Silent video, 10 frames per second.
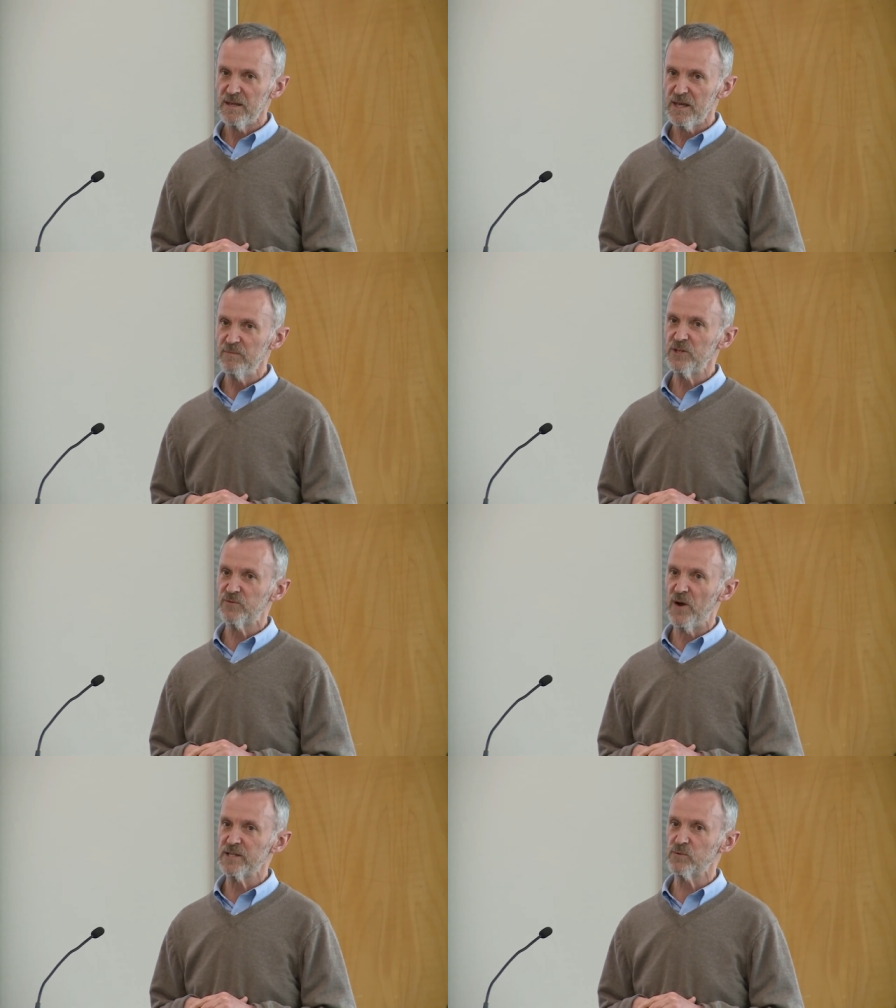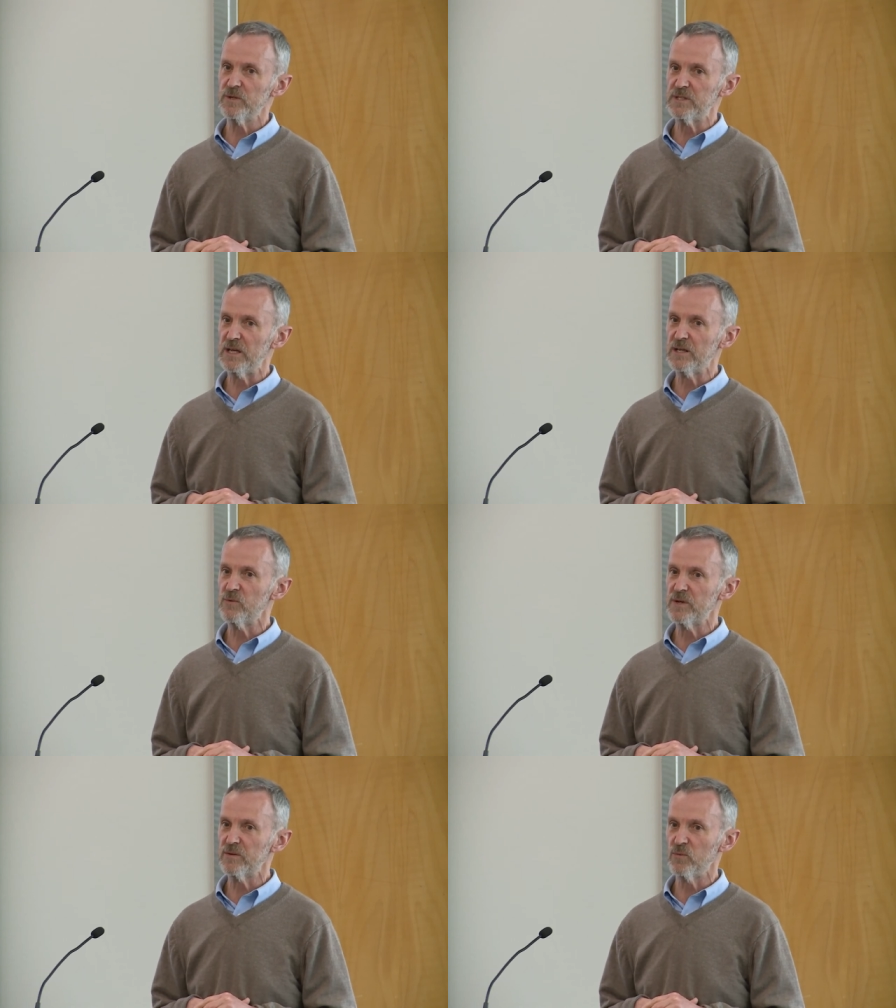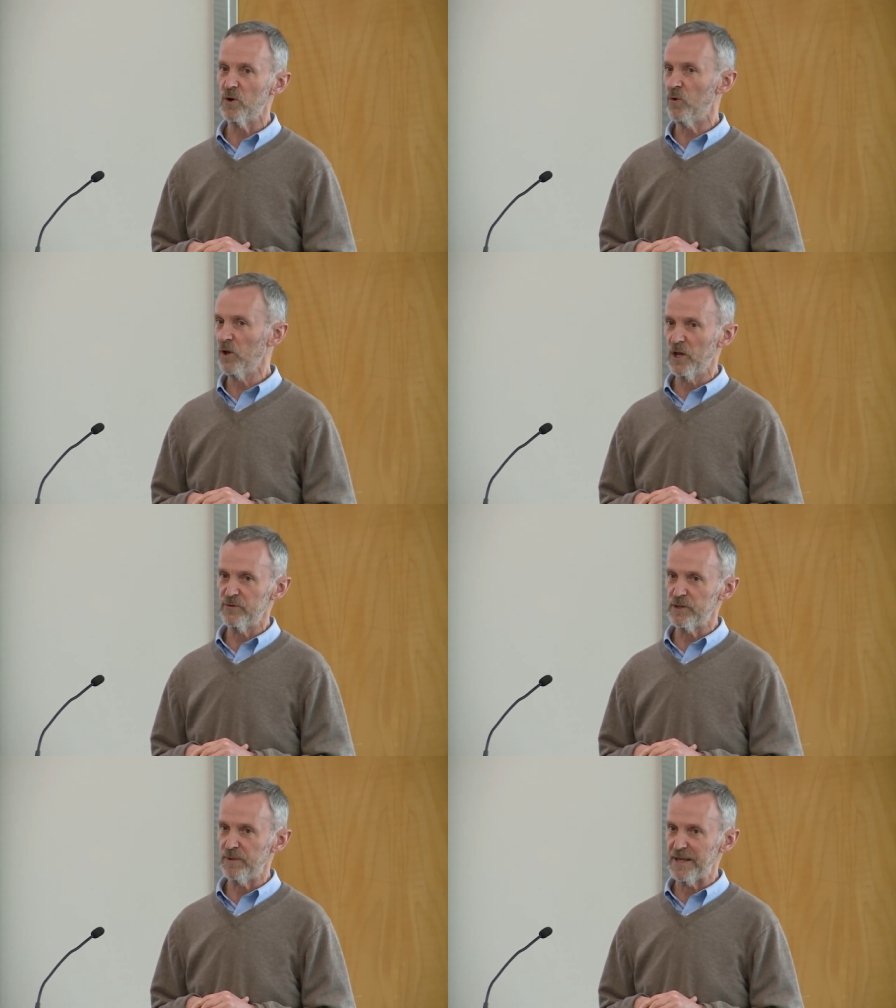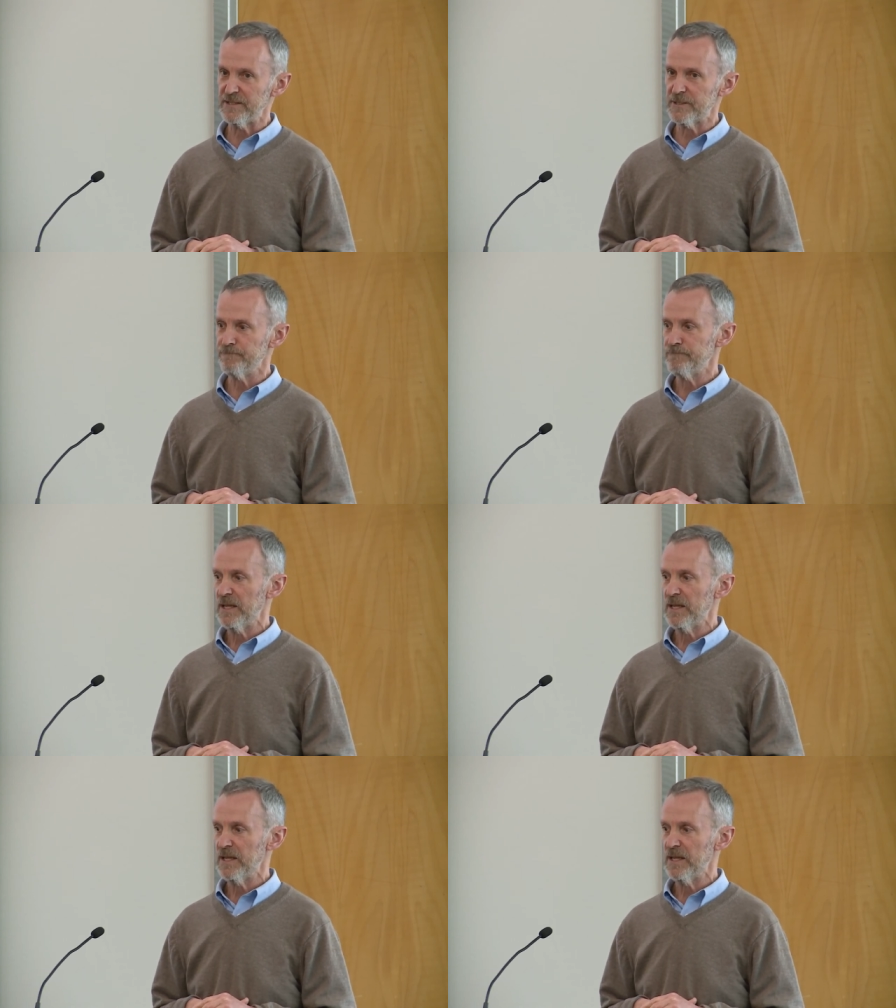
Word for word: image files we were dealing with were all over the place,